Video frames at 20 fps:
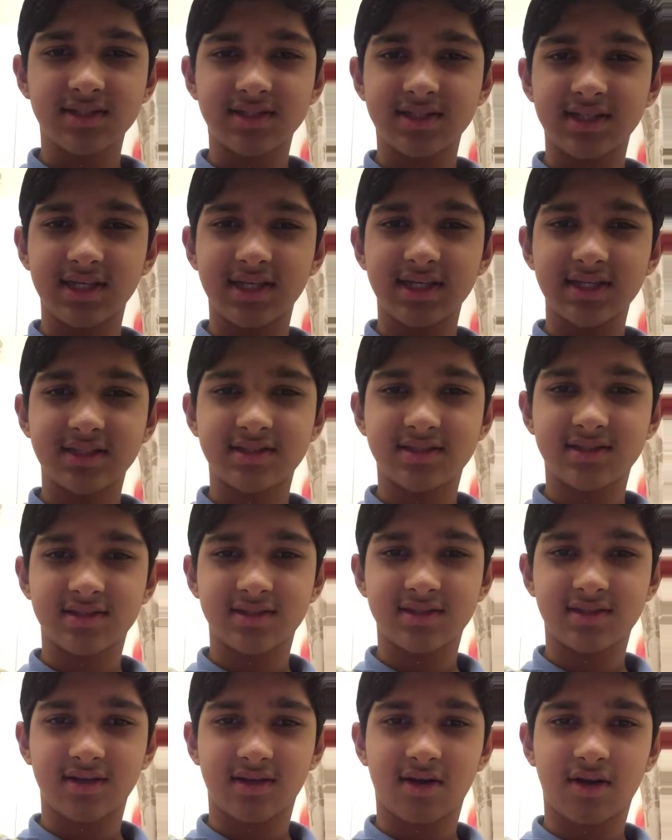See,
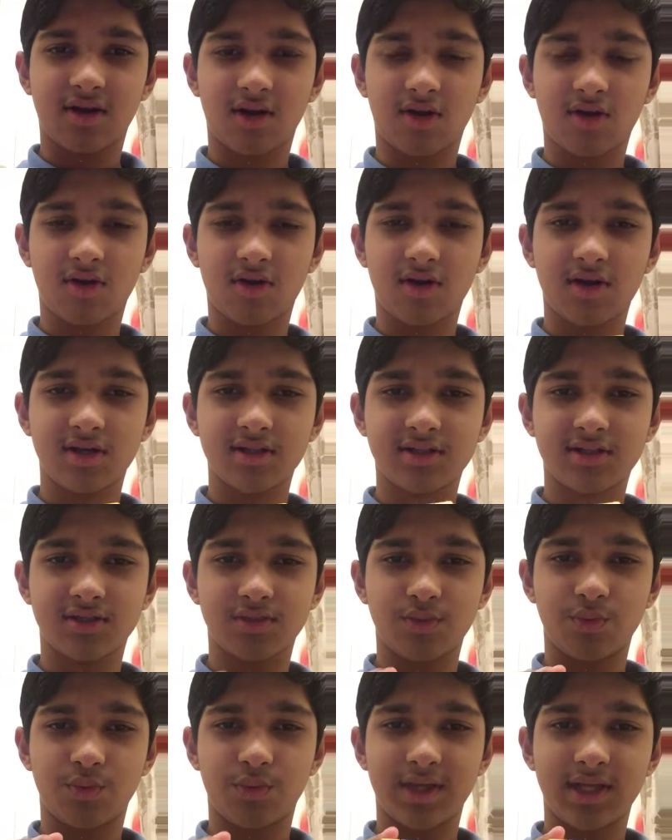it's a cross
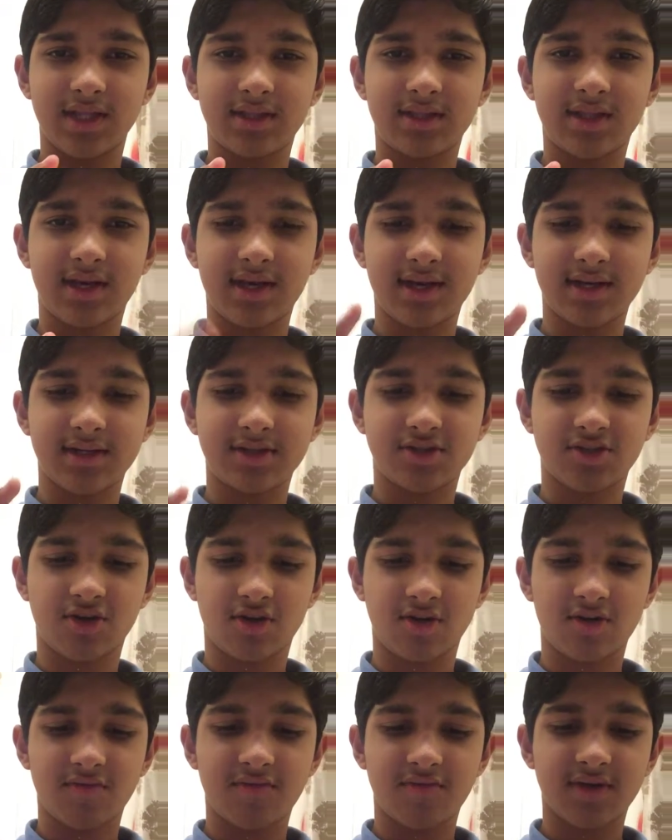with the red salt.
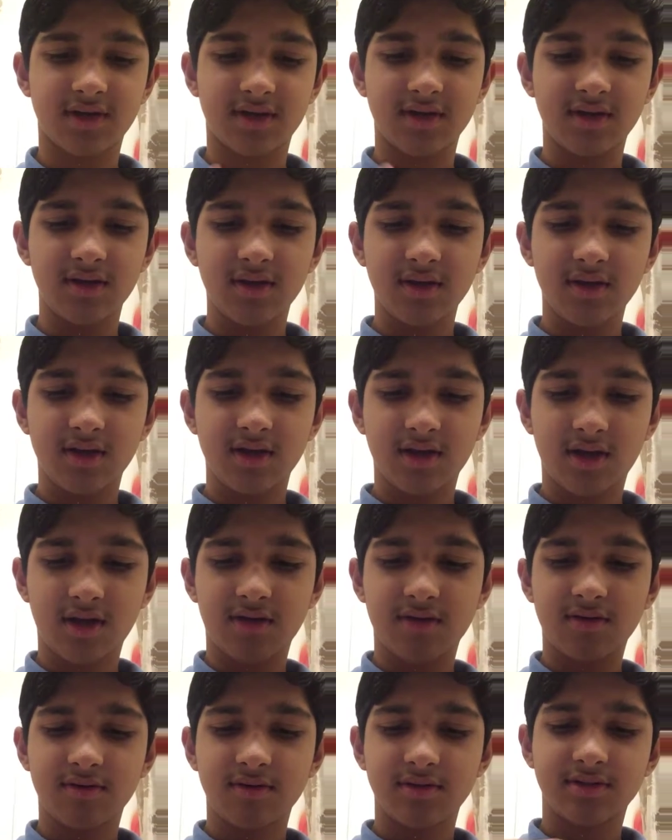Now
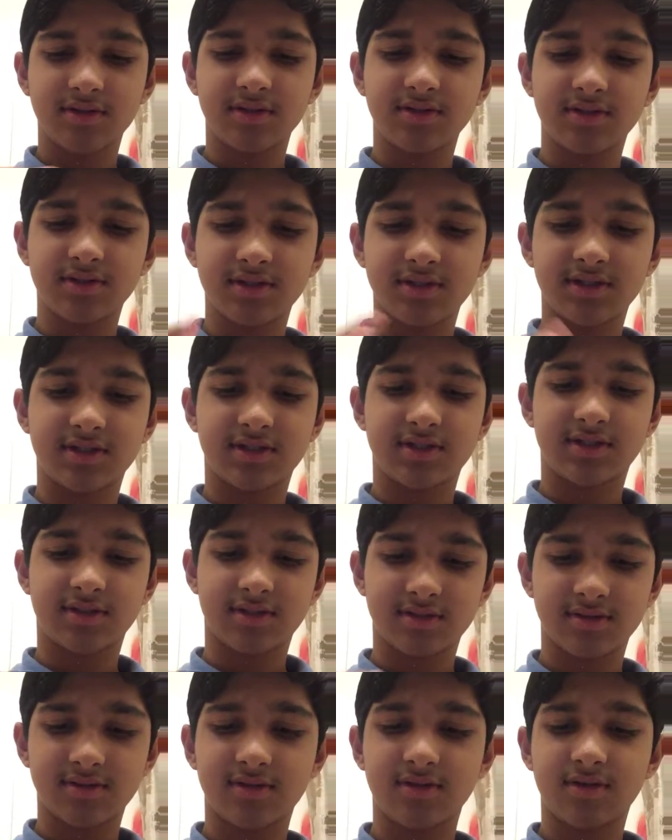you can just
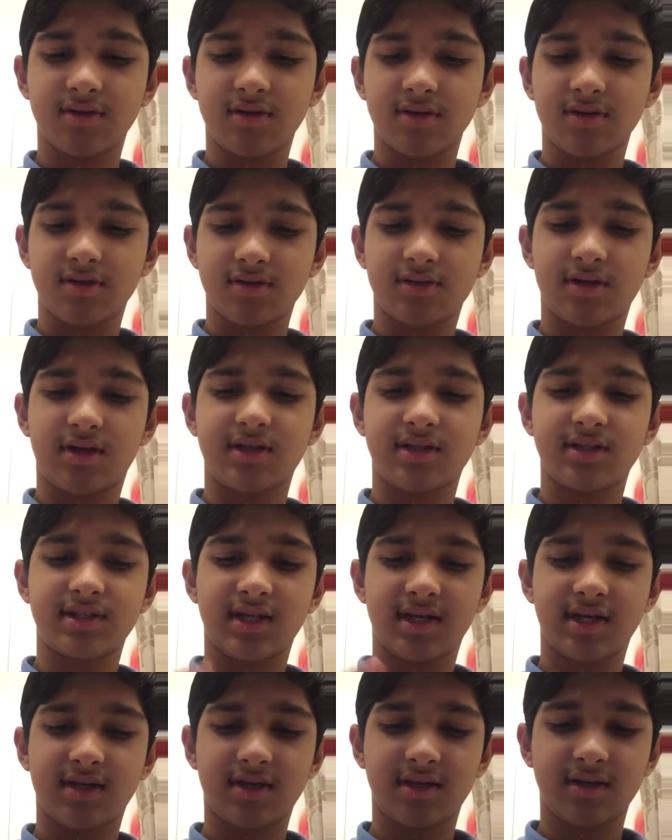solve the
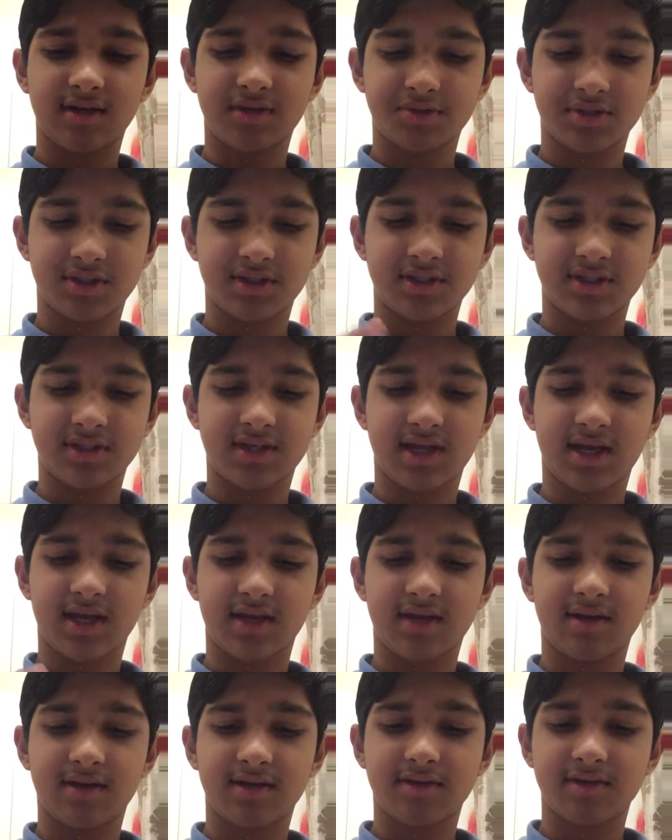center using this
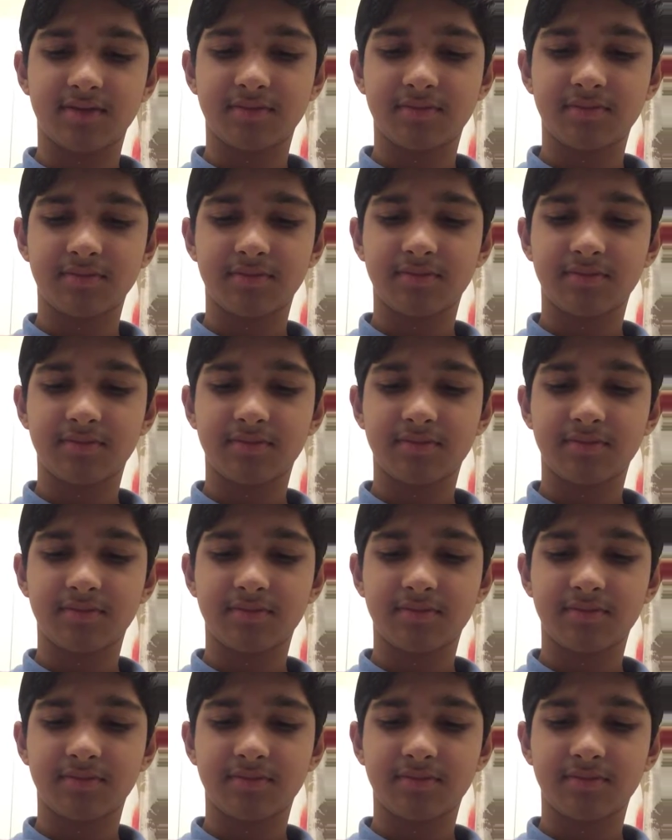algorithm.